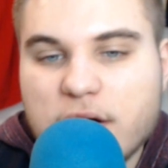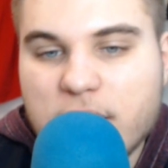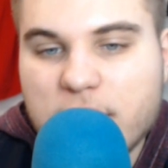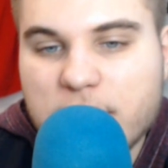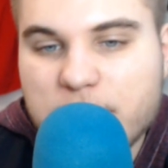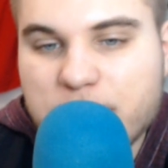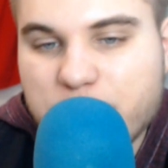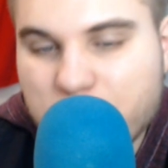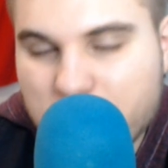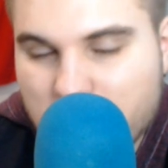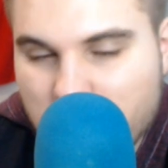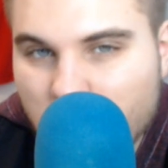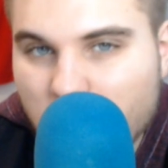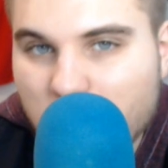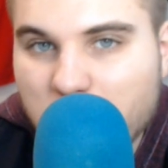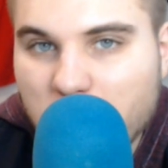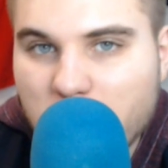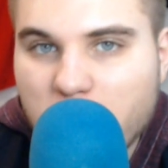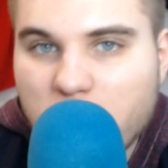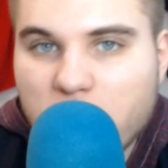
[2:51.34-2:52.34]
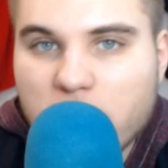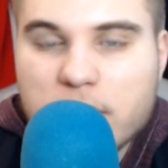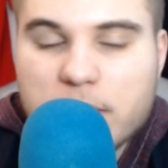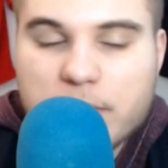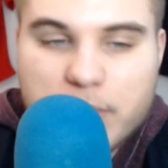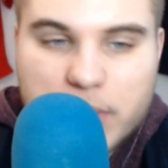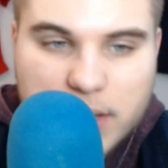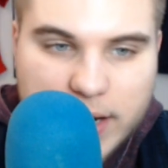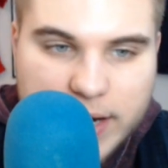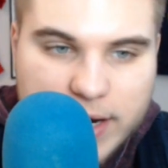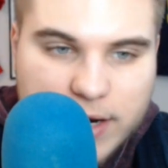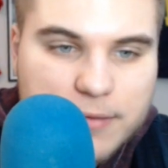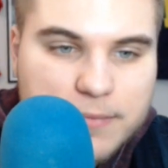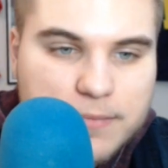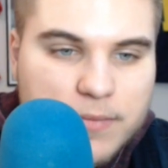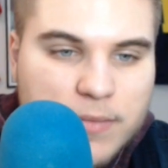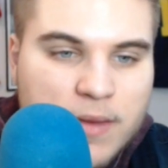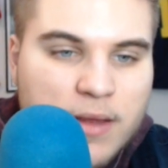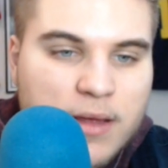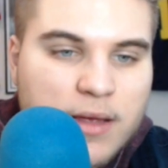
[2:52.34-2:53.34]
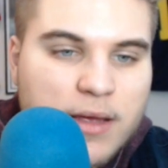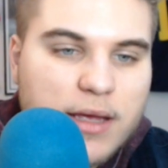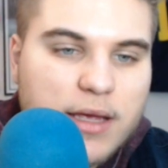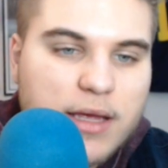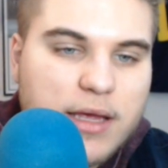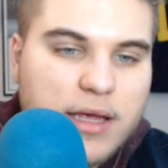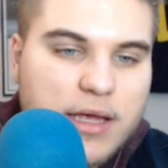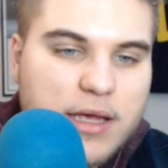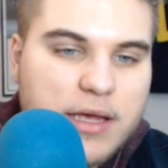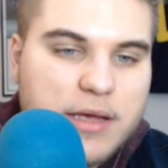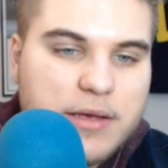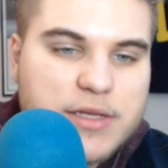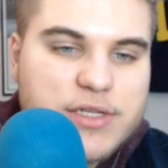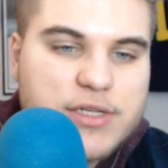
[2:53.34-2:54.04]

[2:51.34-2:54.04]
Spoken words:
Pro Bowl player. He